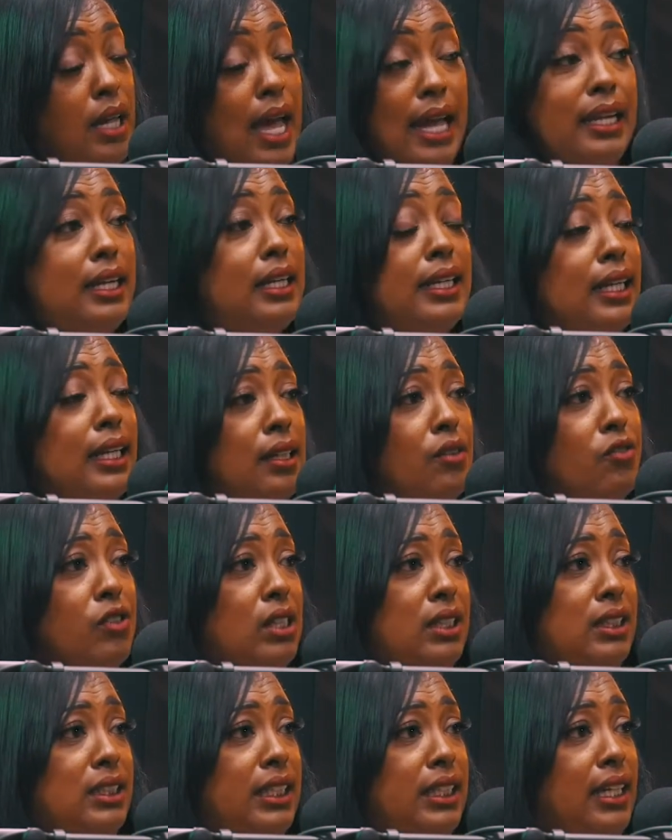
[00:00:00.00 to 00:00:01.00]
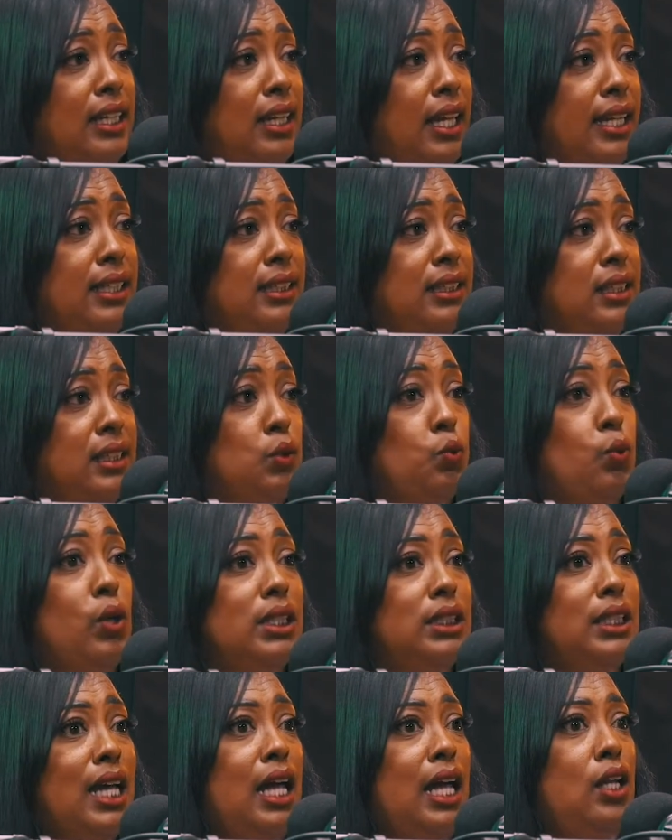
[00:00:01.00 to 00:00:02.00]
I didn't need a real estate license.
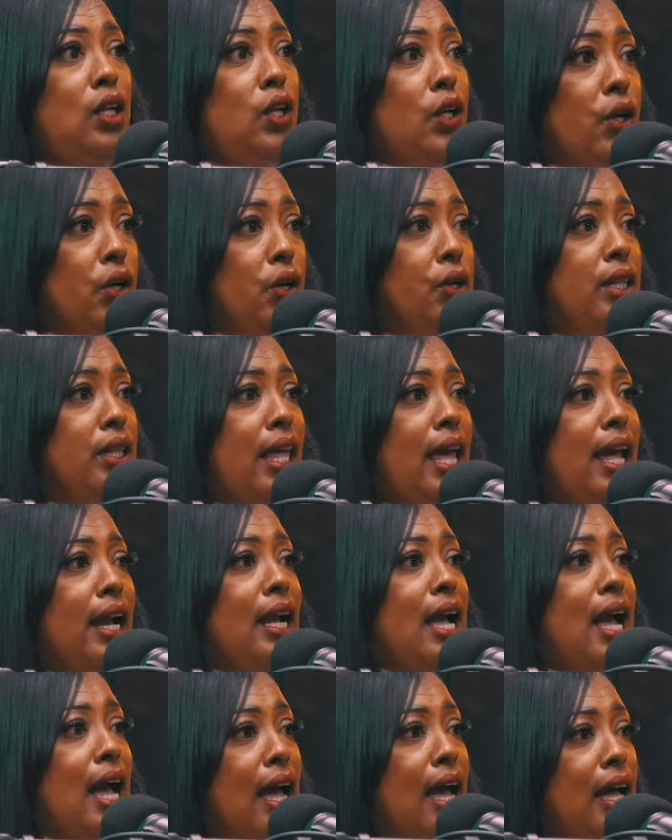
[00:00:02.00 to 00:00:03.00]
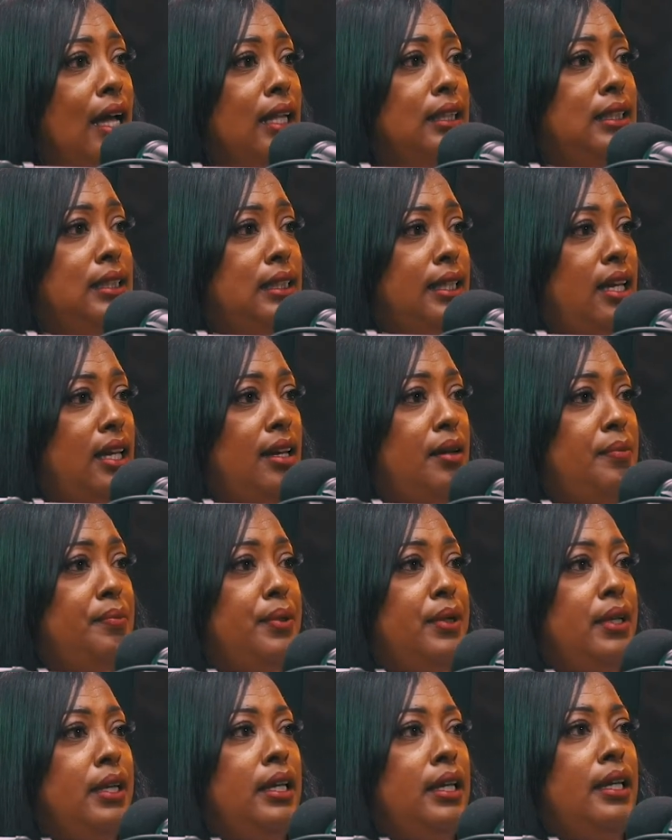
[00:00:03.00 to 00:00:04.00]
Once I learned that
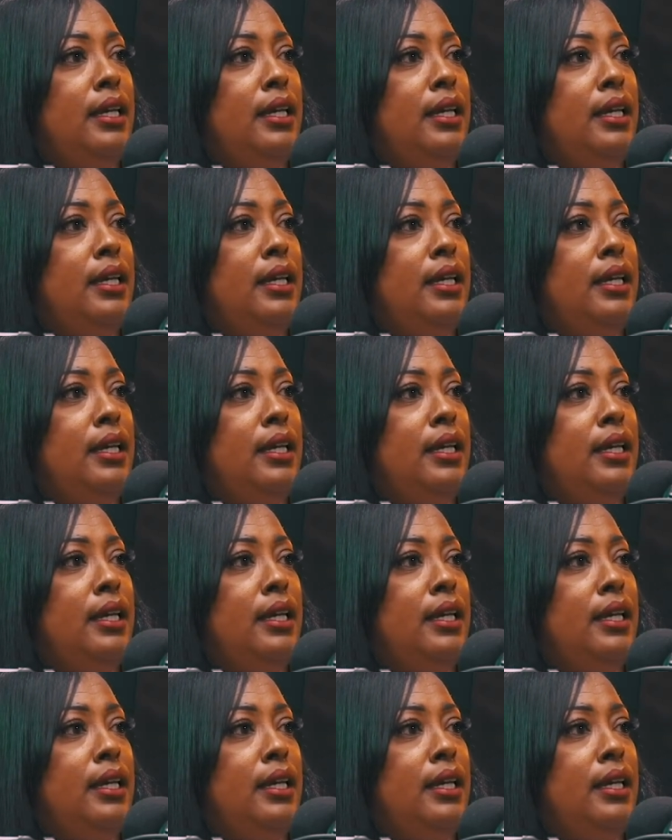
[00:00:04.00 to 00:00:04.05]
concept,